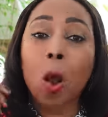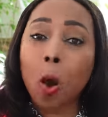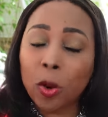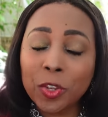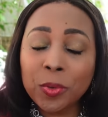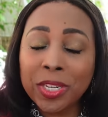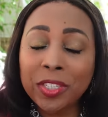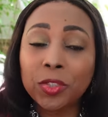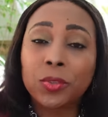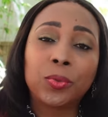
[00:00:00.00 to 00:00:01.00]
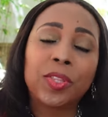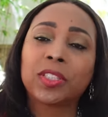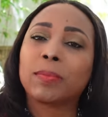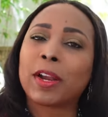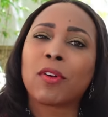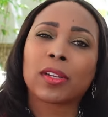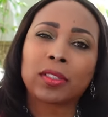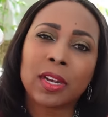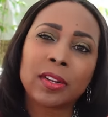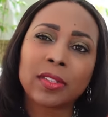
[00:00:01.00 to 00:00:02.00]
All you need to do this, my rock
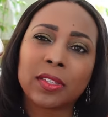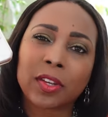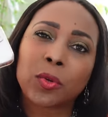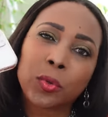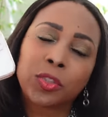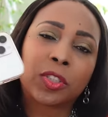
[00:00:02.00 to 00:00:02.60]
stars, is a good